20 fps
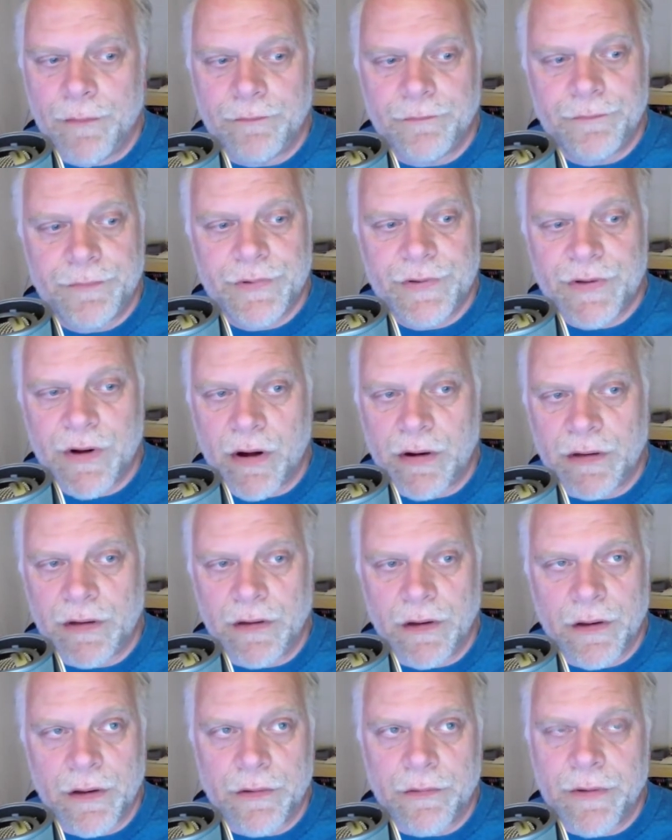started
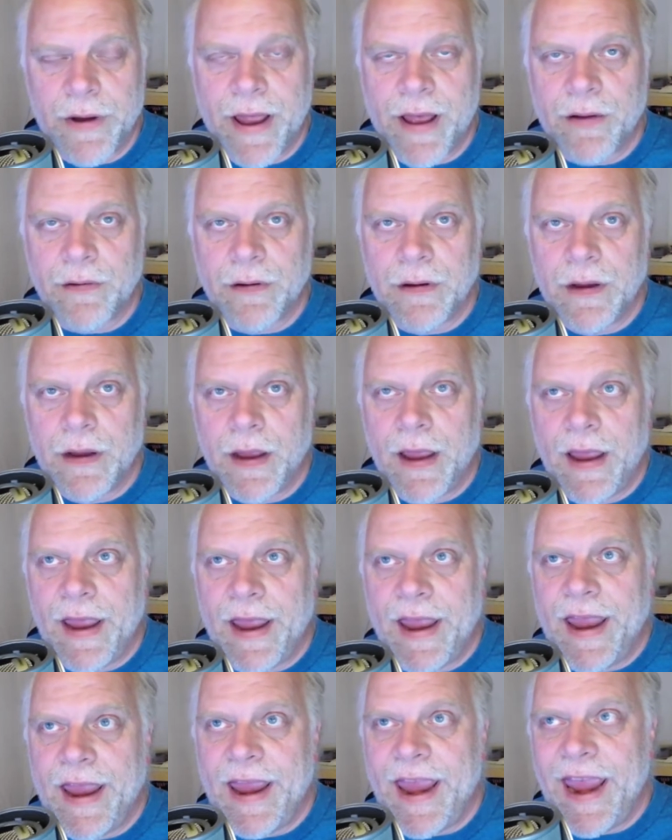looking around.
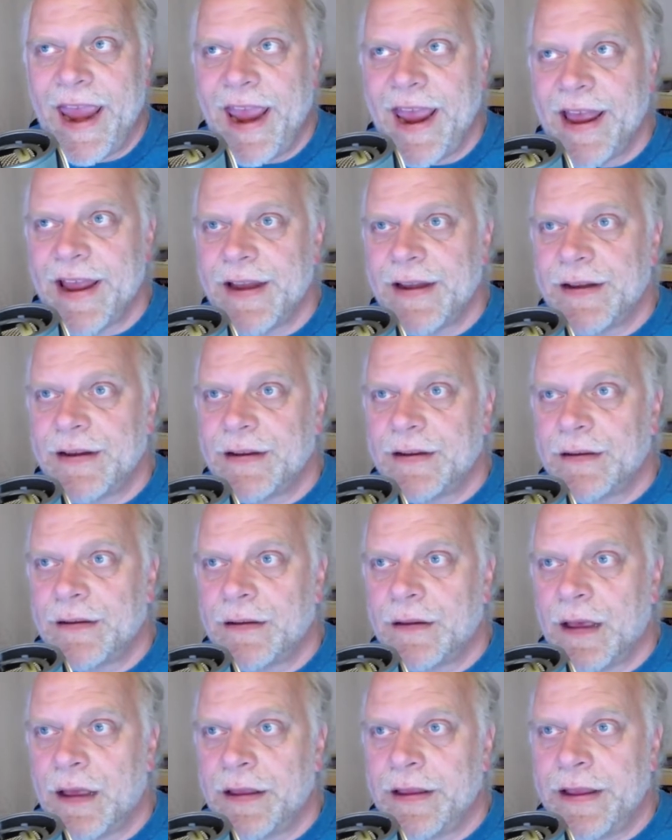And
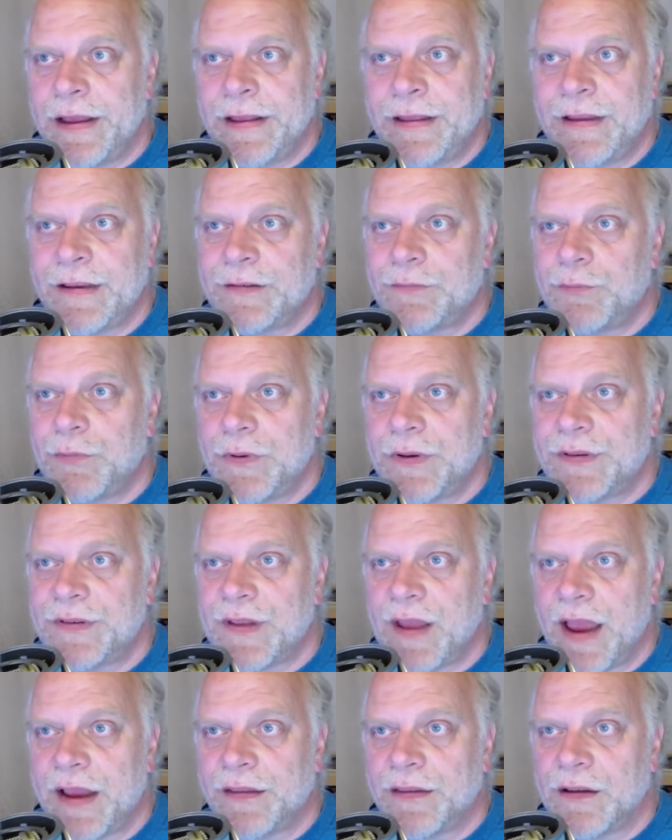this was
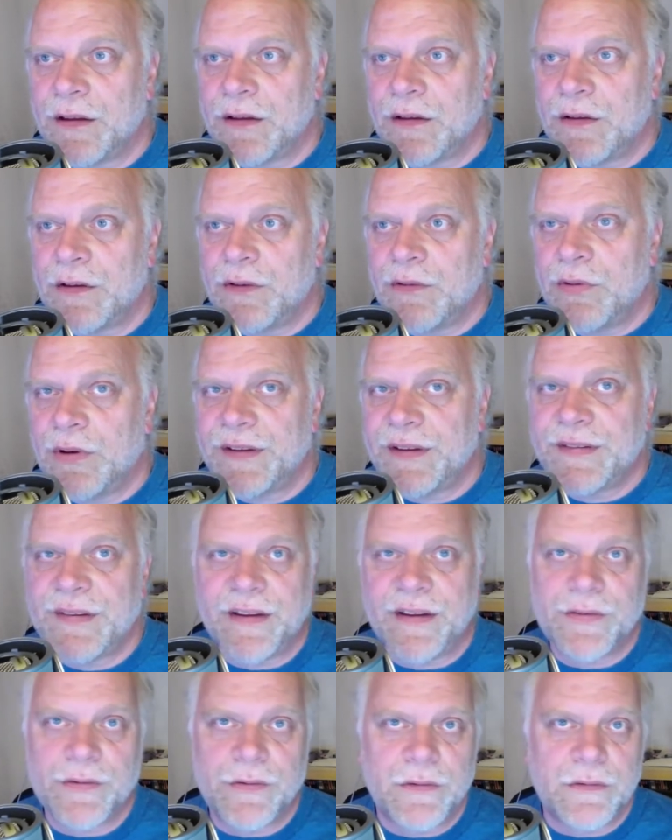like the
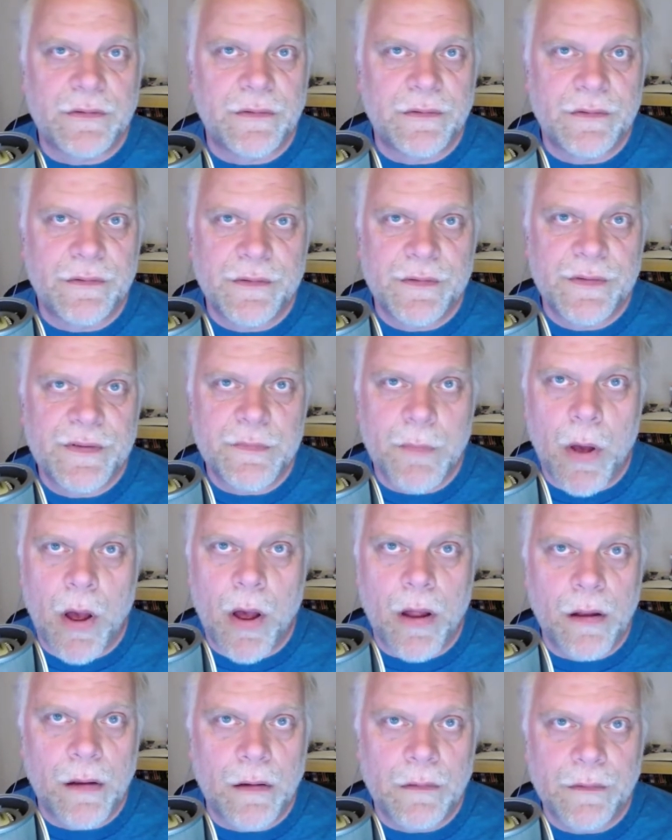quintessential
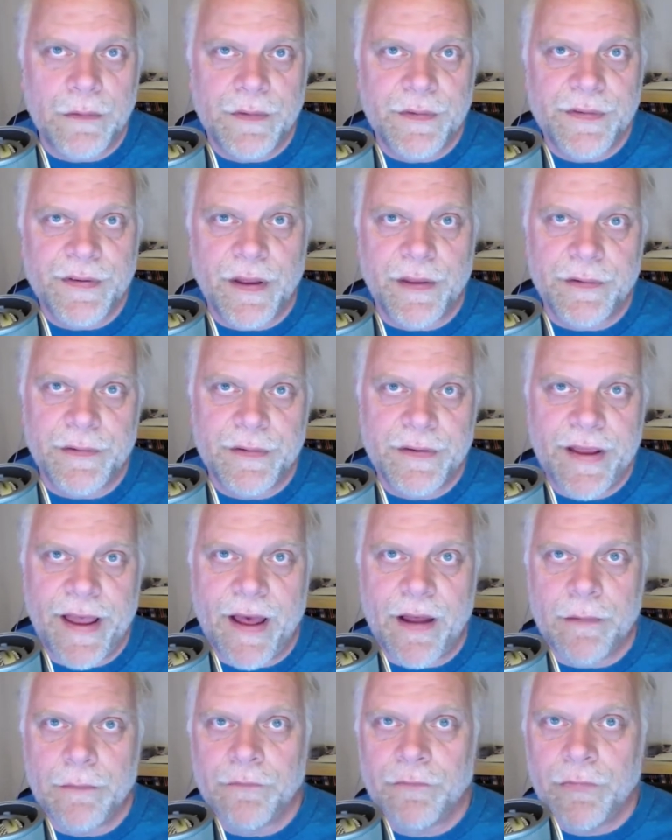small southern
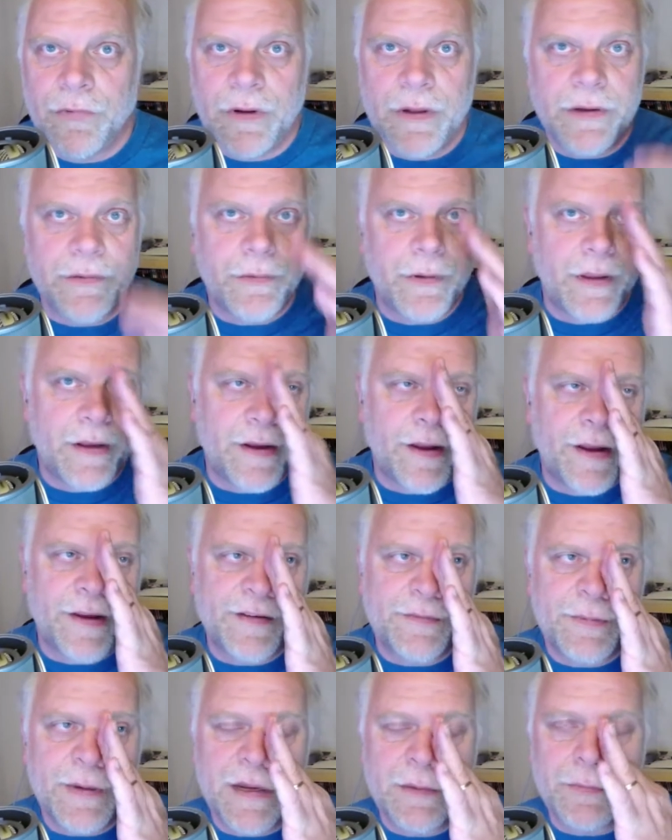town. Really, really nice
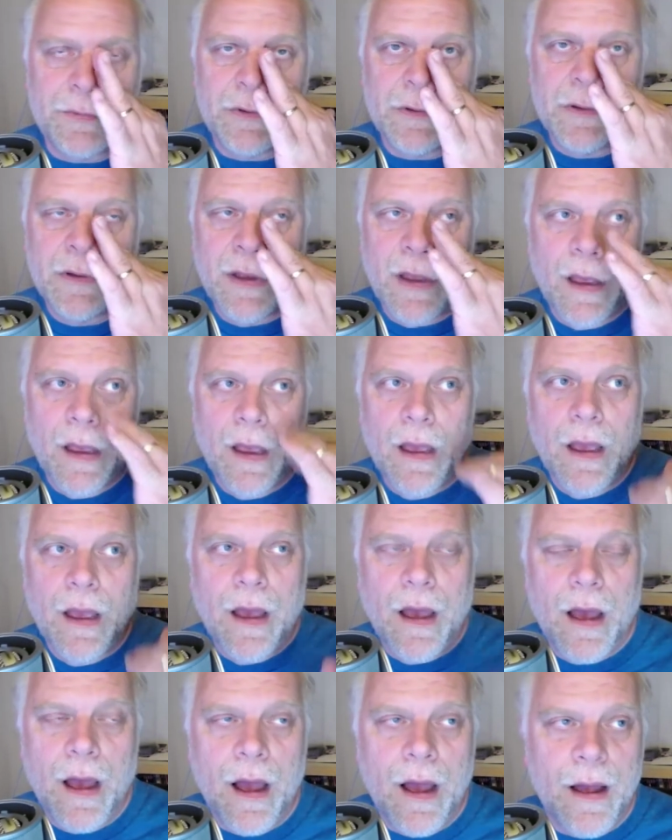people.
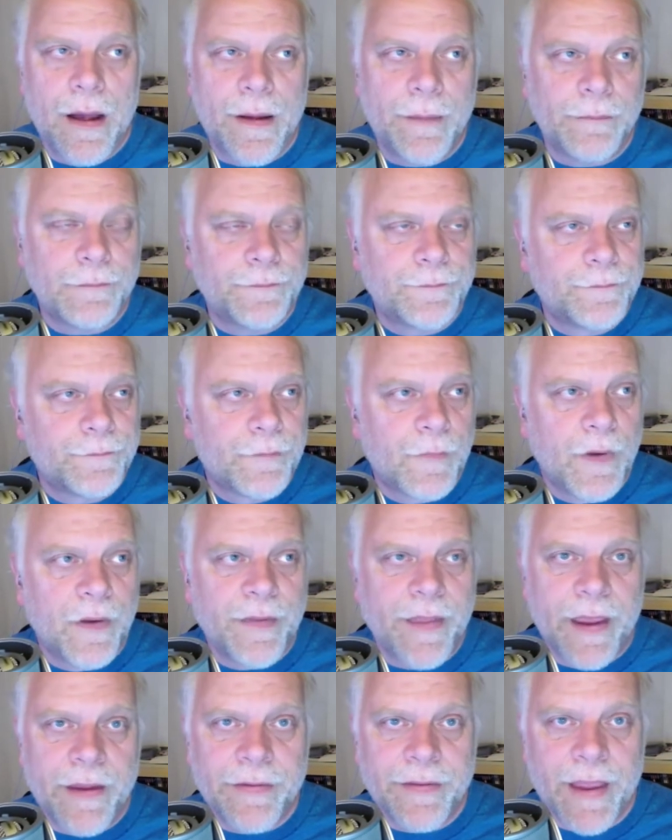
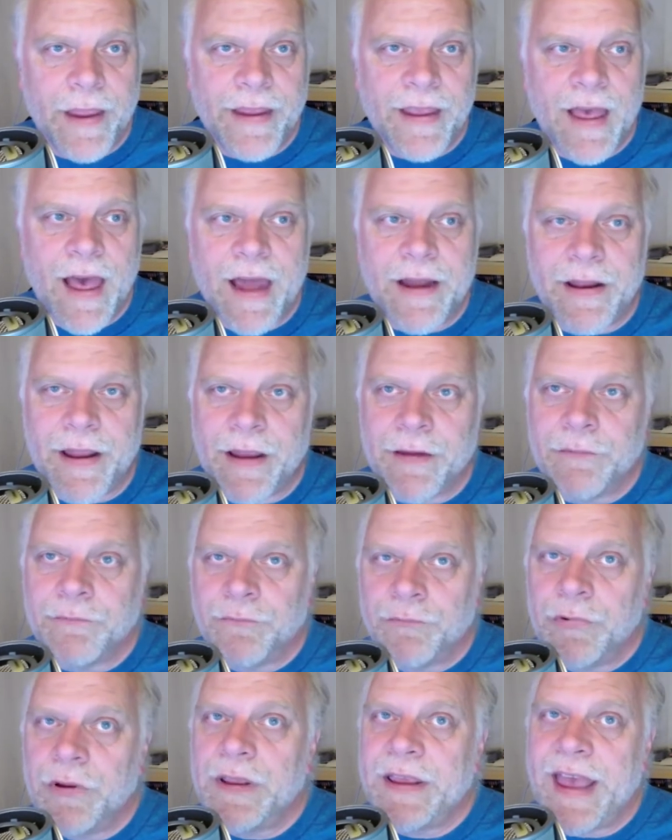They kind of
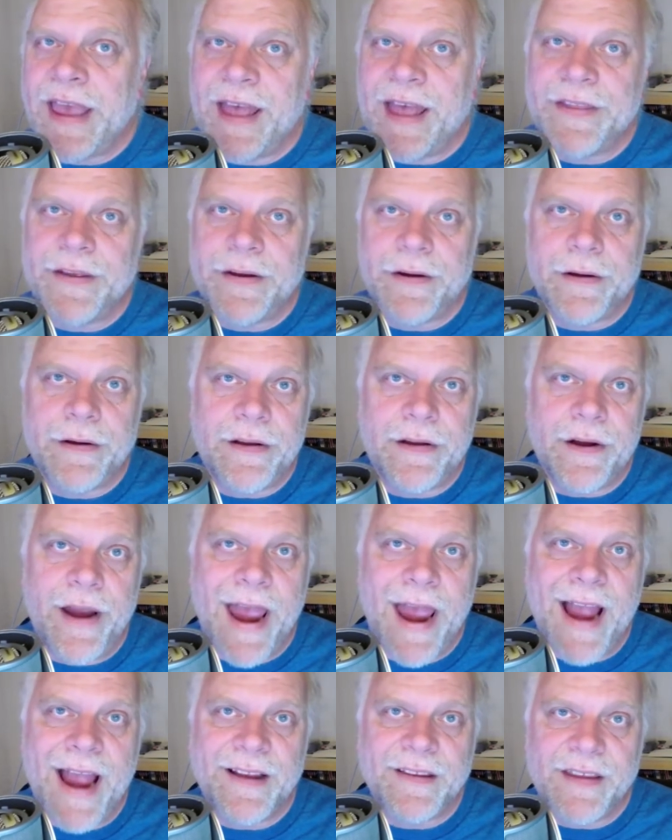really had their
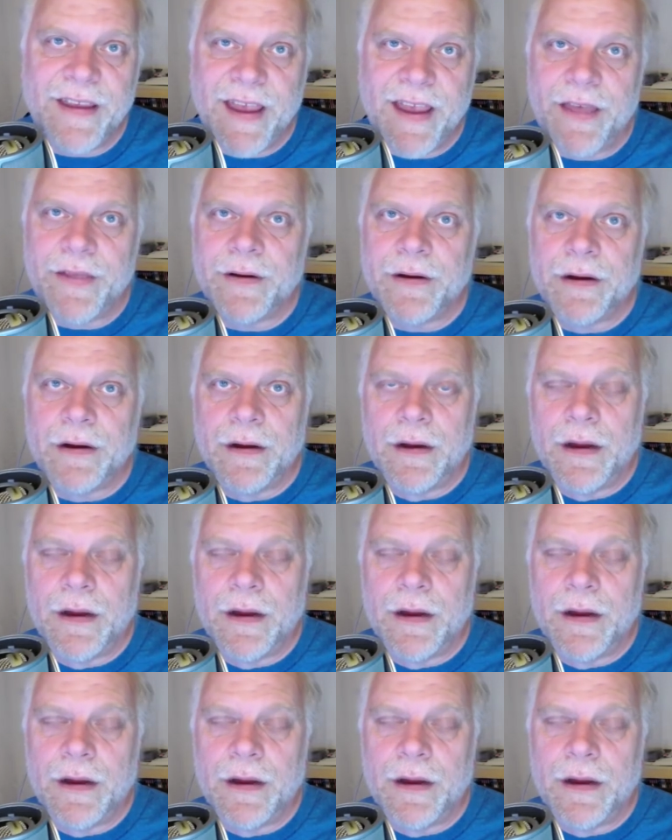act together